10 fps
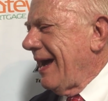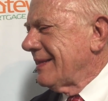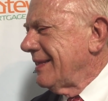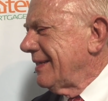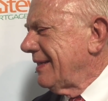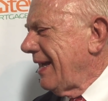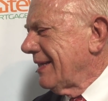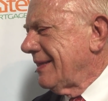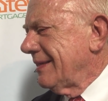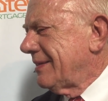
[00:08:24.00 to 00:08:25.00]
I think
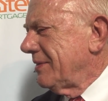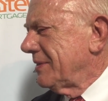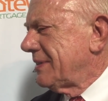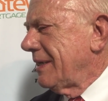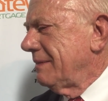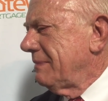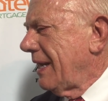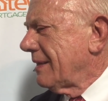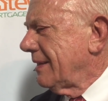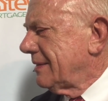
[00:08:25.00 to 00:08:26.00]
there is a
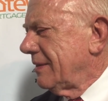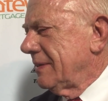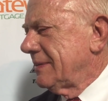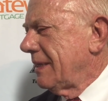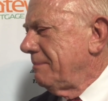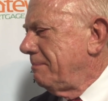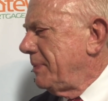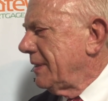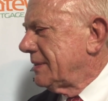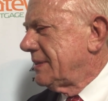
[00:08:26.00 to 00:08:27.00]

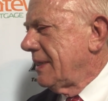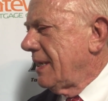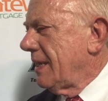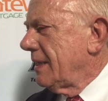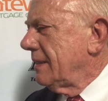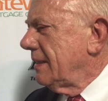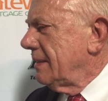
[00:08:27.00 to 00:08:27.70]
big side.